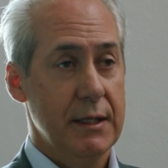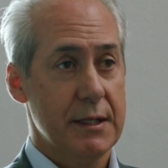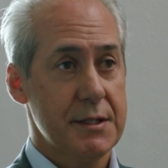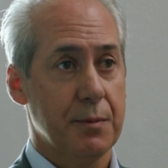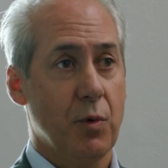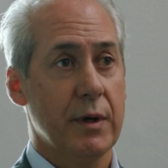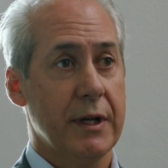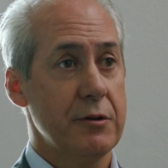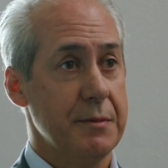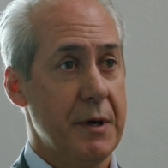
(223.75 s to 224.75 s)
support,
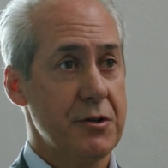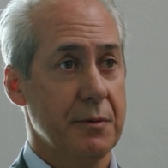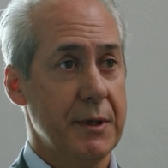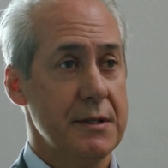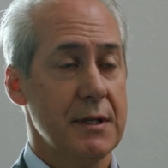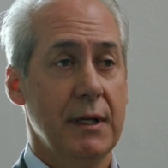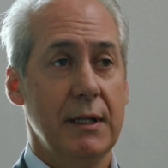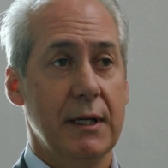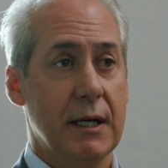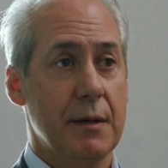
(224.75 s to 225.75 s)
energy measurement,
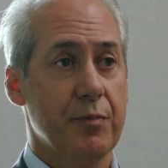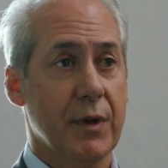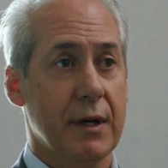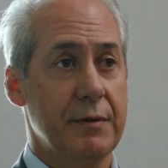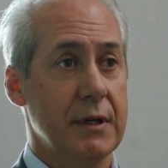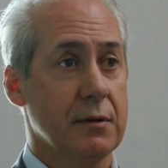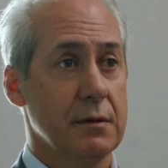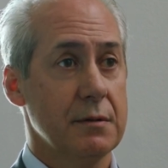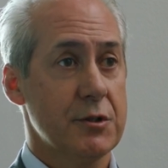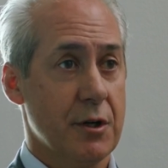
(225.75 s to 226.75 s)

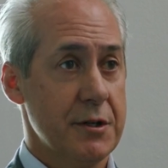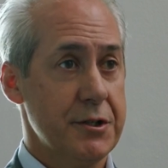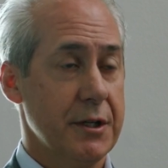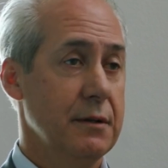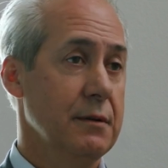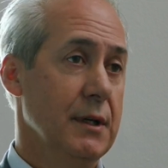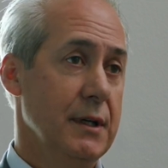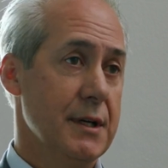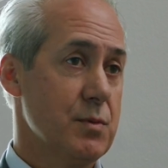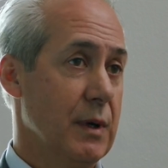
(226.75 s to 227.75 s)
vehicle charging,
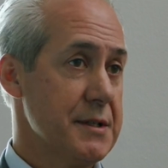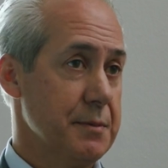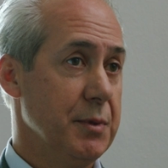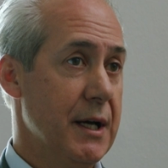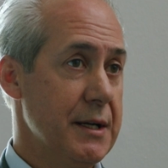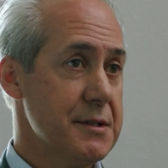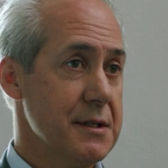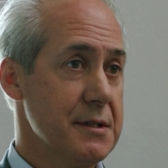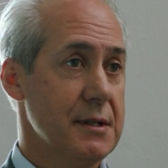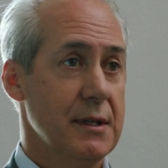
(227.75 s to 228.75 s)
as well as
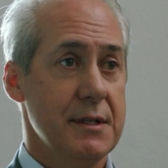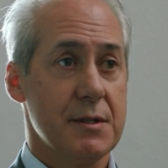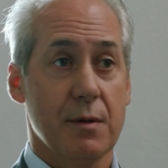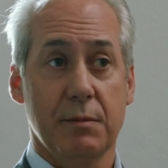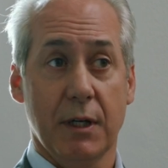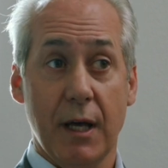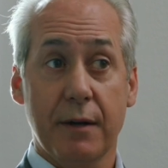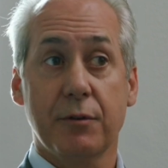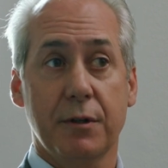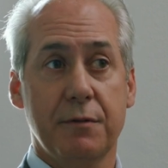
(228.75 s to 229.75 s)
appliances. So a lot
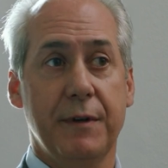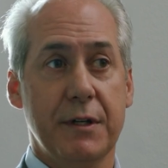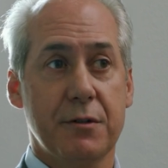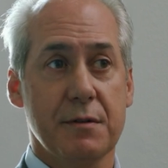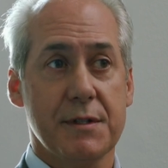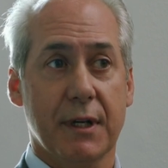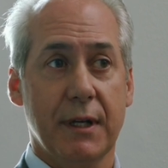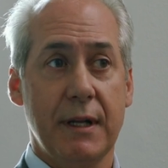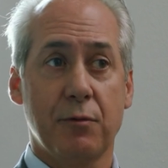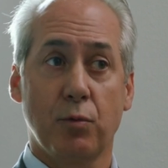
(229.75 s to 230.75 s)
of good features that
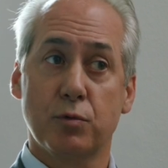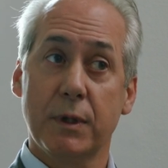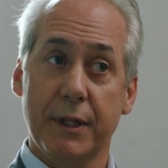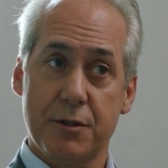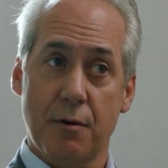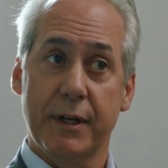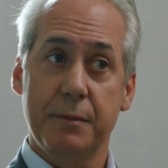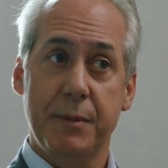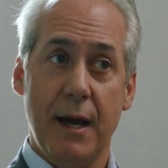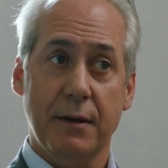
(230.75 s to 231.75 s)
can have a really strong
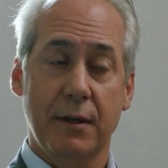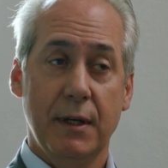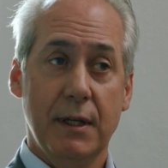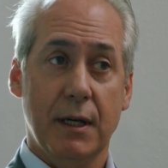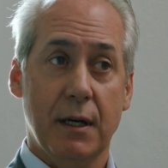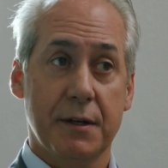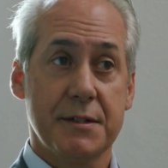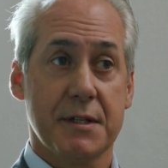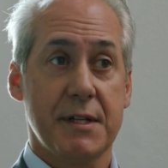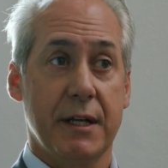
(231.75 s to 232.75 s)
impact on
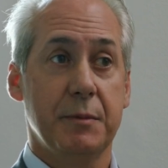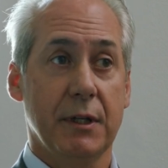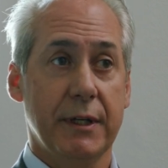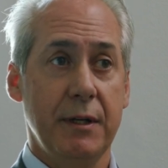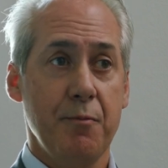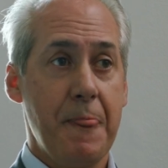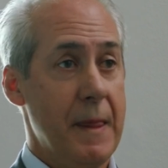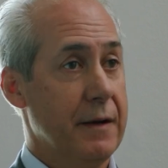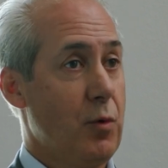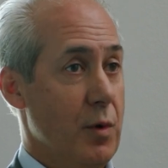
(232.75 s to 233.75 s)
sustainability,
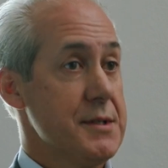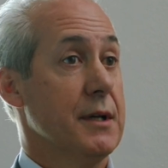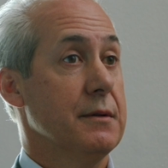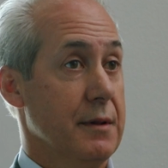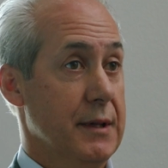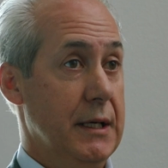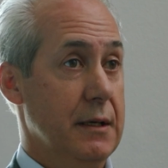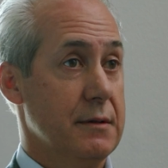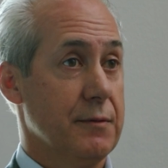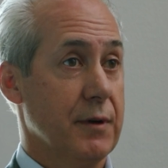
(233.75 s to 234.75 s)
and of course on
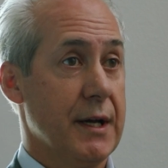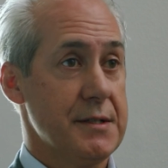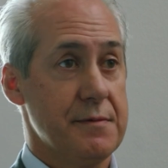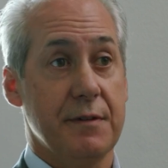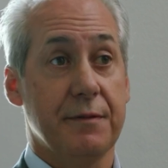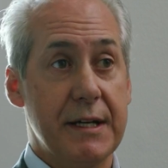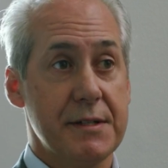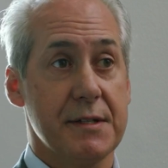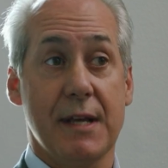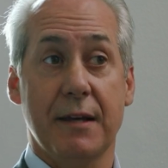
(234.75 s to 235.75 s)
the different kinds of
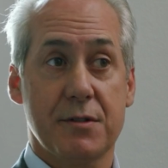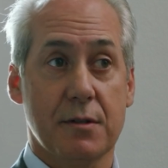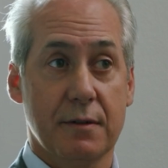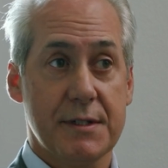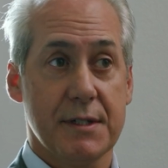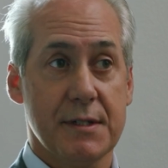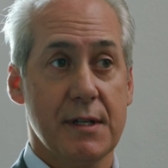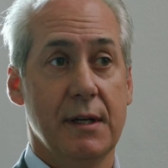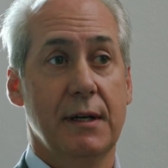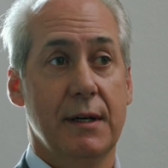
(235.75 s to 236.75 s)
devices and services
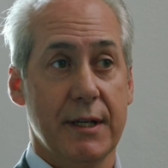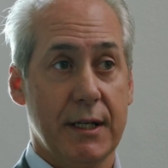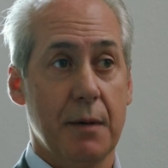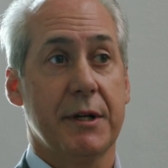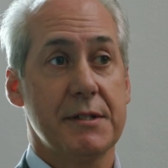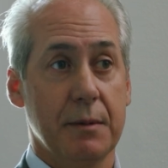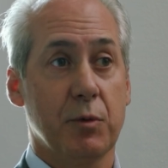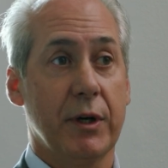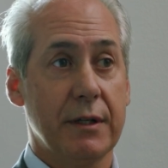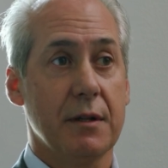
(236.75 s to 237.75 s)
that companies can
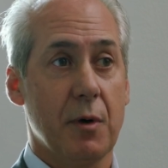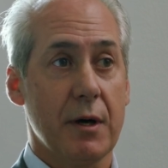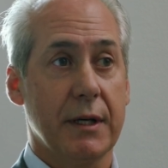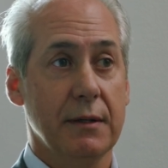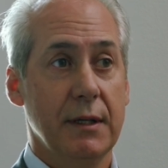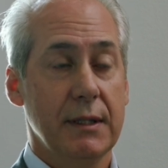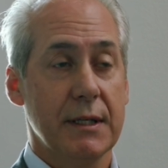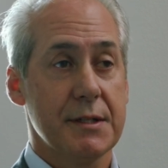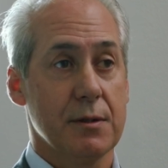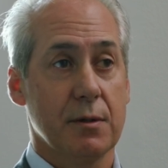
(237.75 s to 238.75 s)
bring into the market.
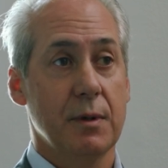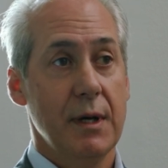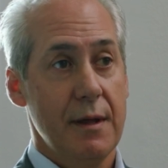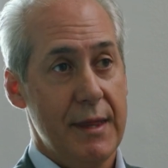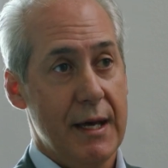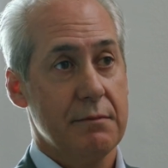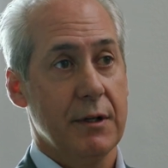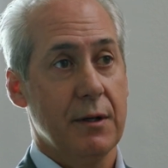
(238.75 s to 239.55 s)
So that